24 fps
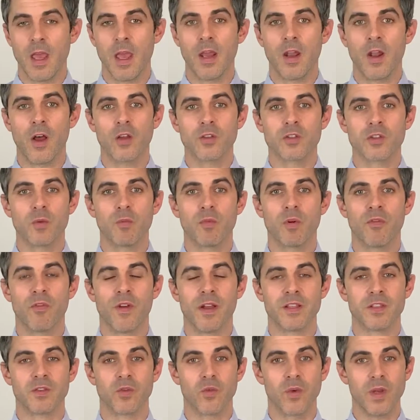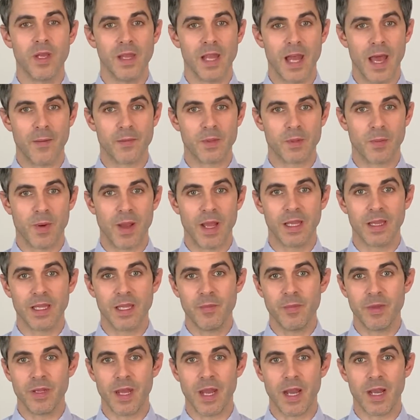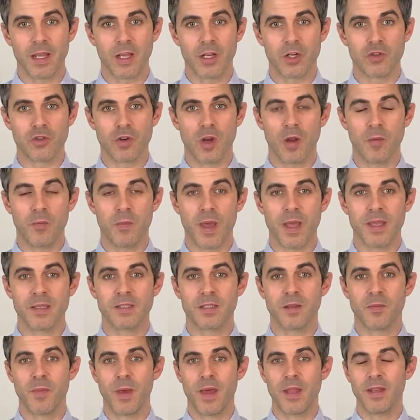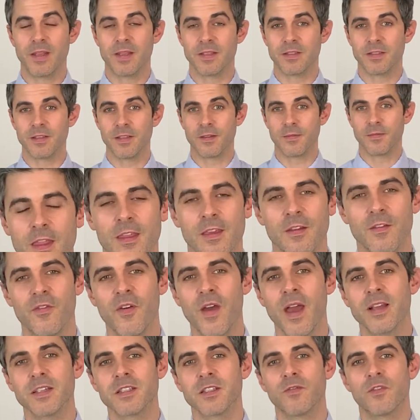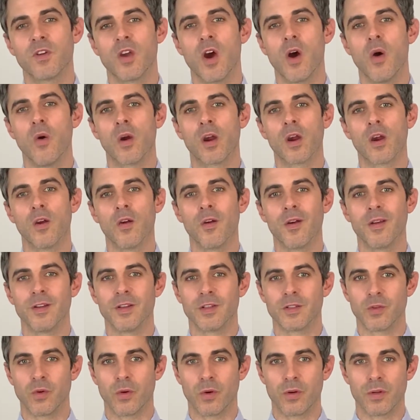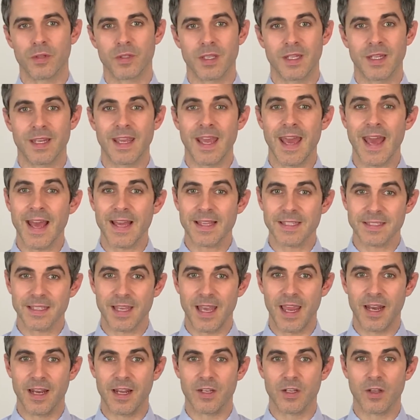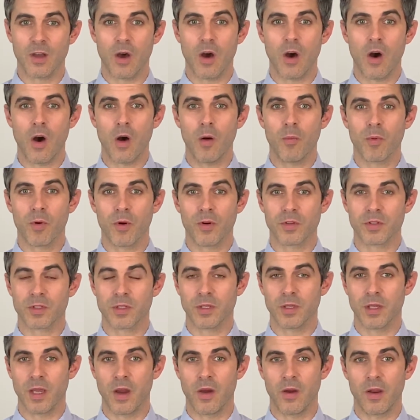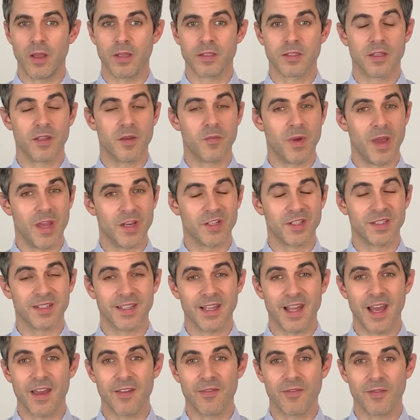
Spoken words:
It also prevents relapse by eliminating a drug-based dependency. The effects of co-occurring disorders can cascade into all personal areas of the patient's life.